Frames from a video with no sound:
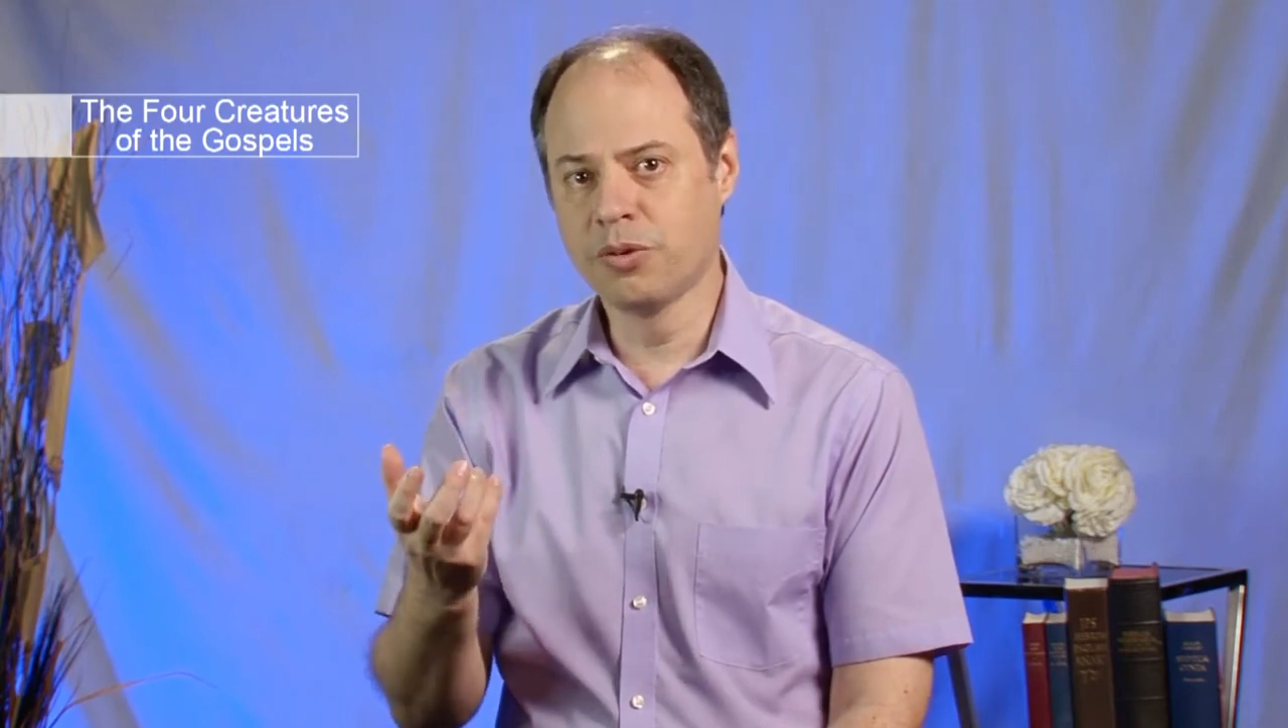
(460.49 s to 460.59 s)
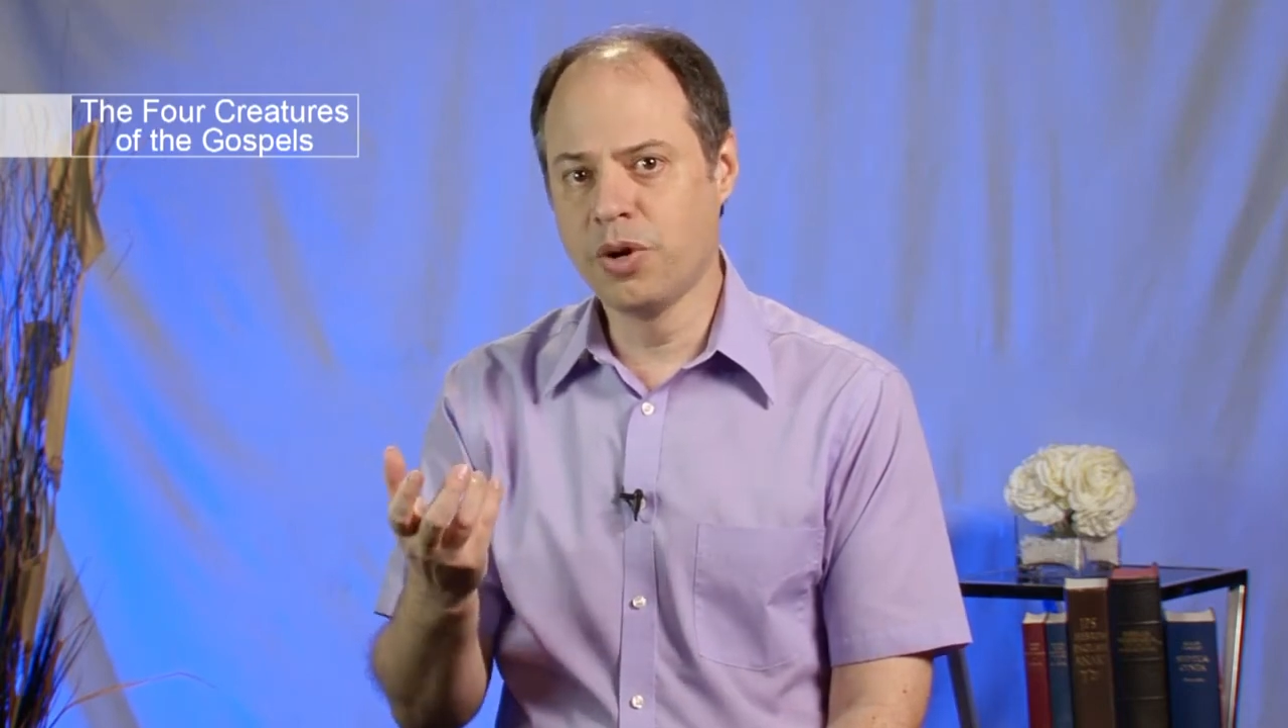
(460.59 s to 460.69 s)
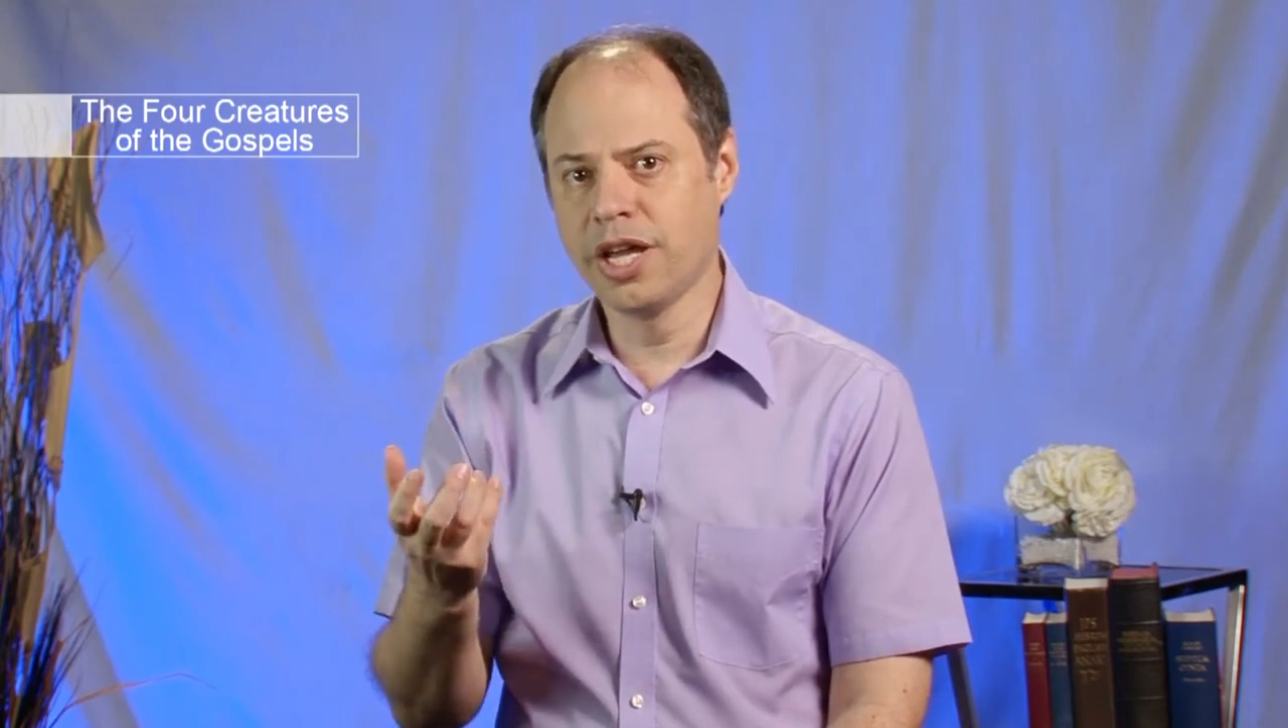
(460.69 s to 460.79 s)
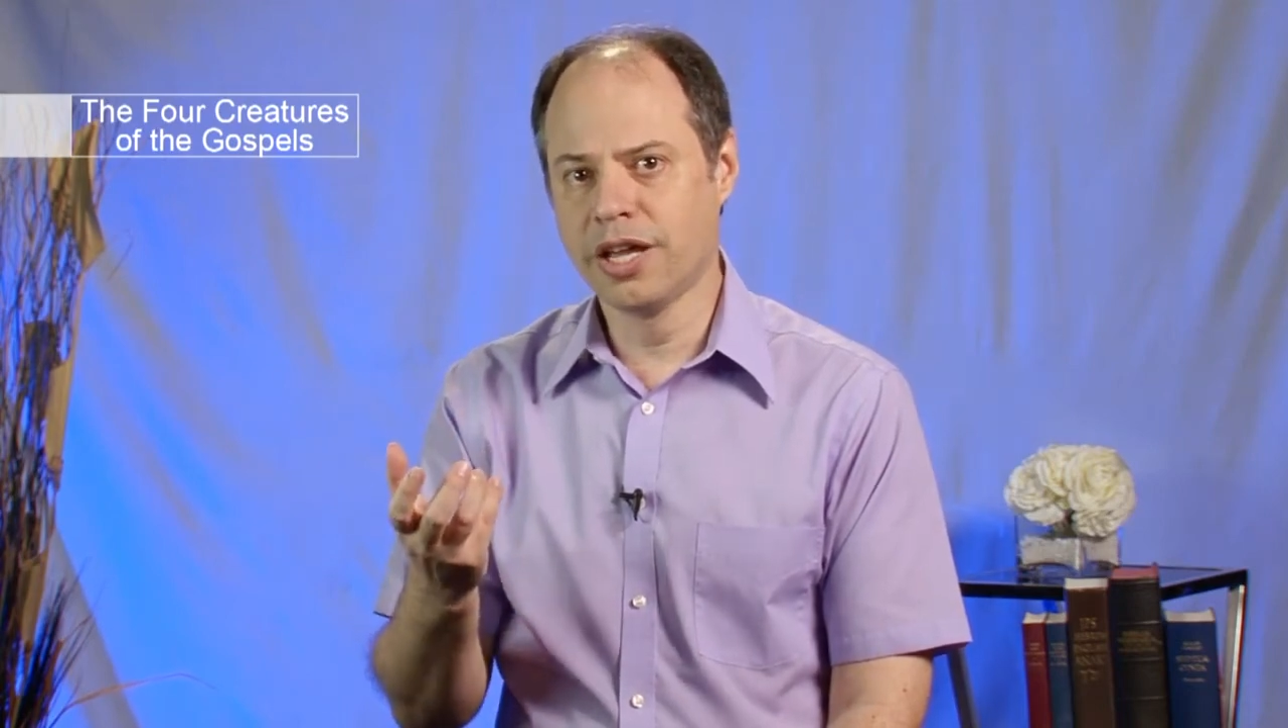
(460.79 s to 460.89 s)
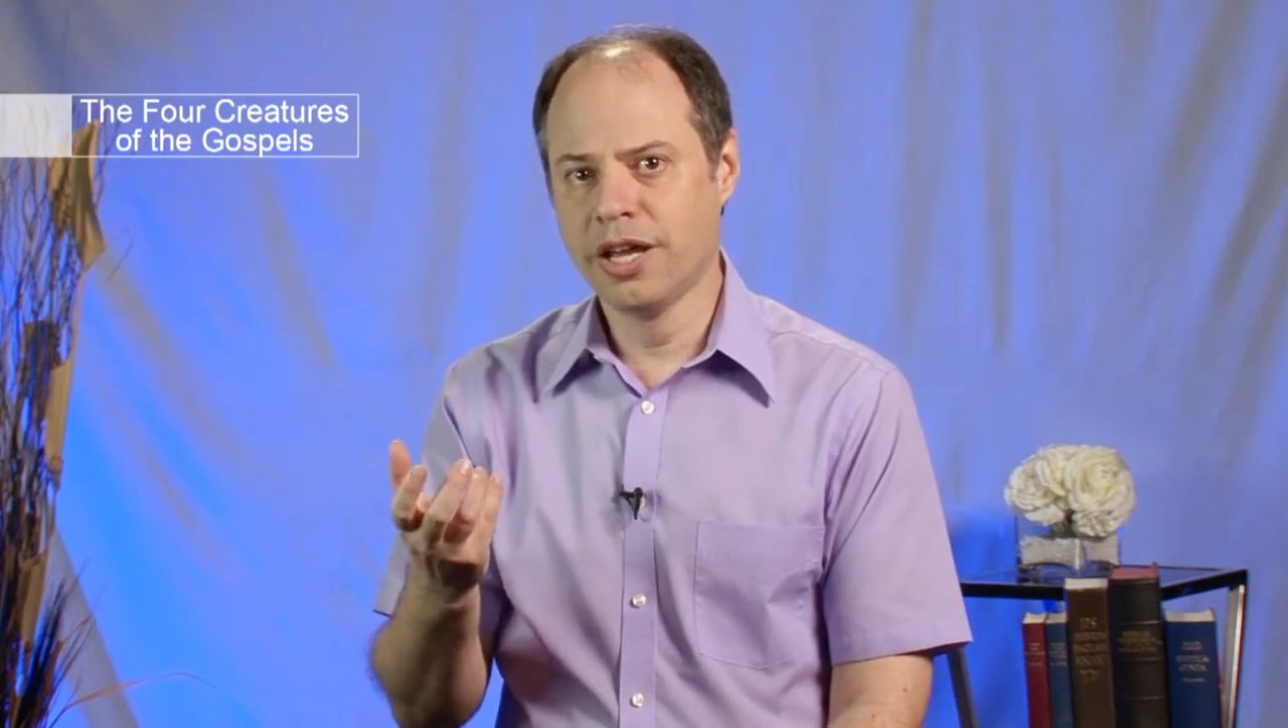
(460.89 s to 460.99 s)

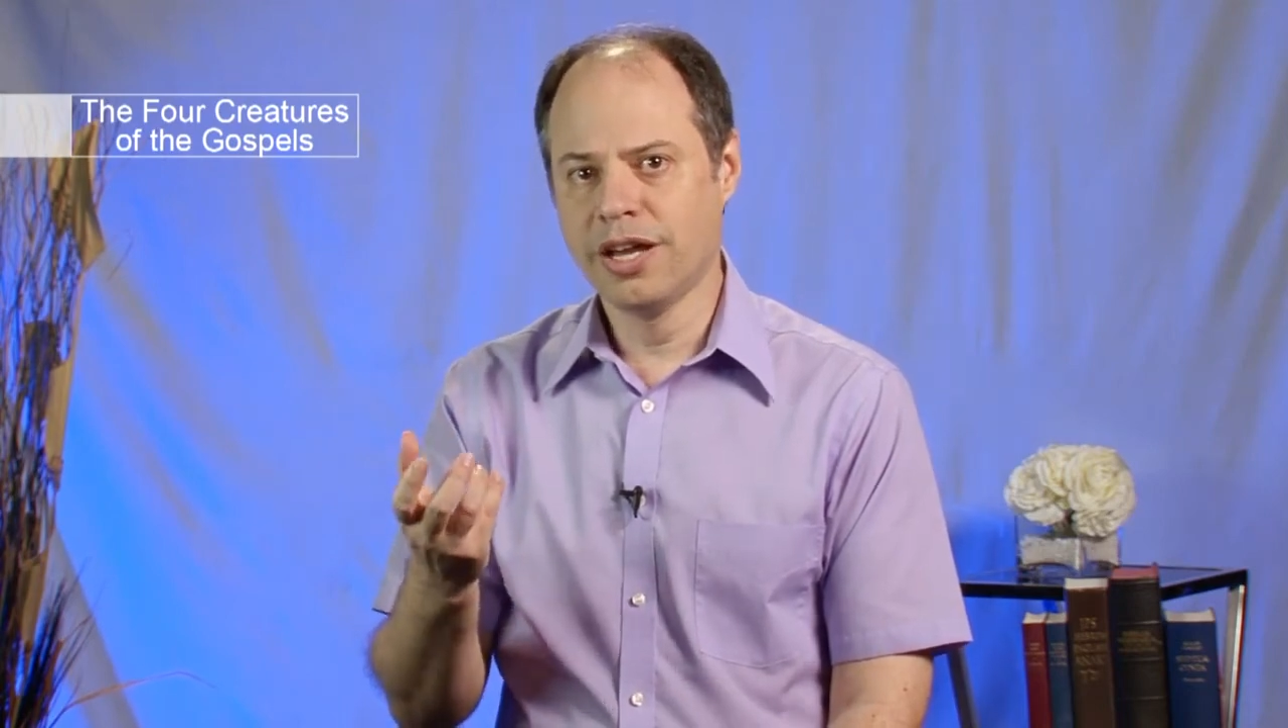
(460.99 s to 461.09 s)
way